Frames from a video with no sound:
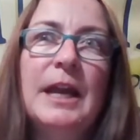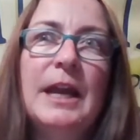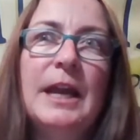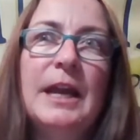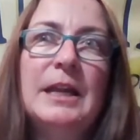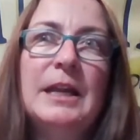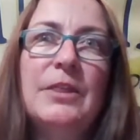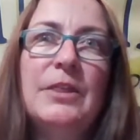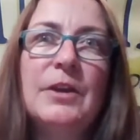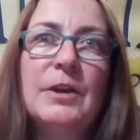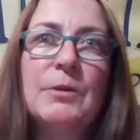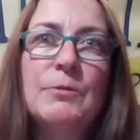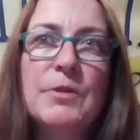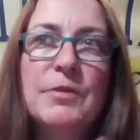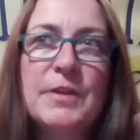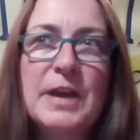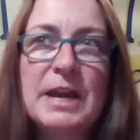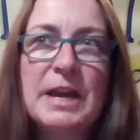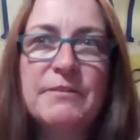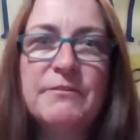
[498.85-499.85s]
anything
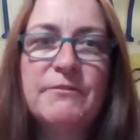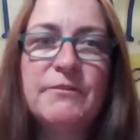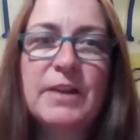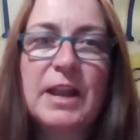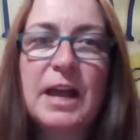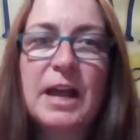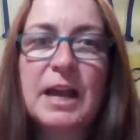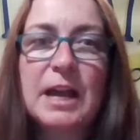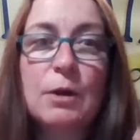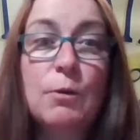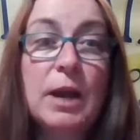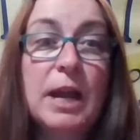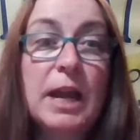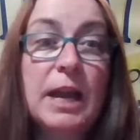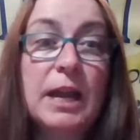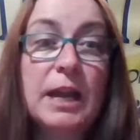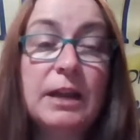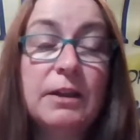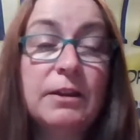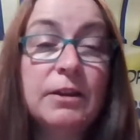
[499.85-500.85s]
with that
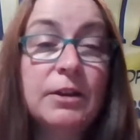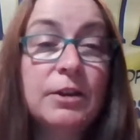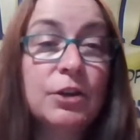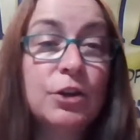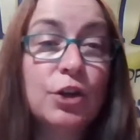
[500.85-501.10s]
flyaway